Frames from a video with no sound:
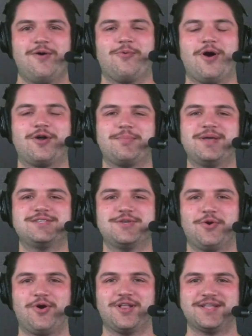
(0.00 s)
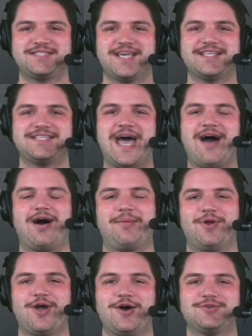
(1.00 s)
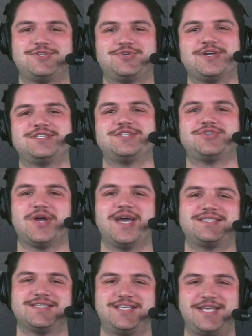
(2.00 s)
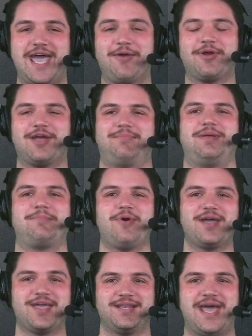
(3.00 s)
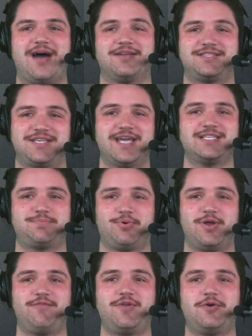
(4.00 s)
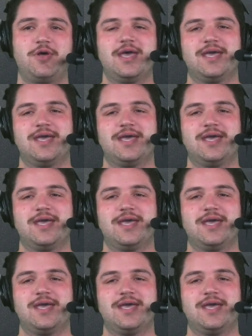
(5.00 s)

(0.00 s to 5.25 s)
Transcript: Welcome into New Orleans Saints Now. I'm your host, Trizzy Trace, and today we're going to be breaking down a Saints preview,